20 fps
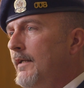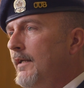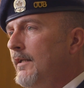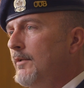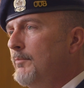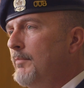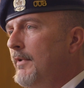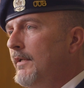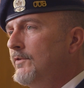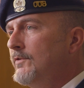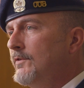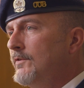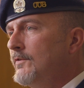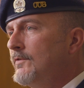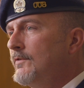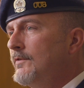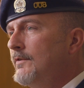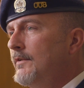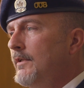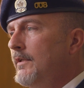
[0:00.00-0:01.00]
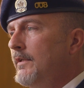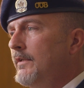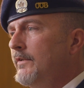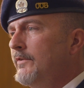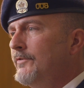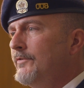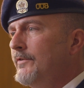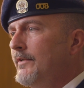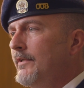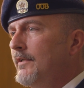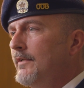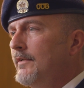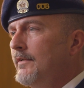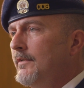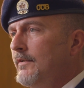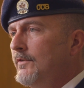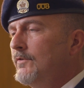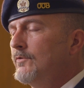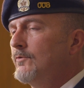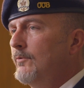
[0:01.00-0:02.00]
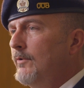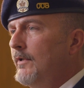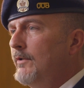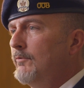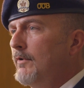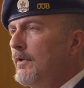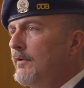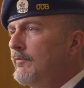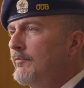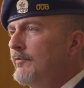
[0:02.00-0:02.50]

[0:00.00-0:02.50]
on a daily basis is quite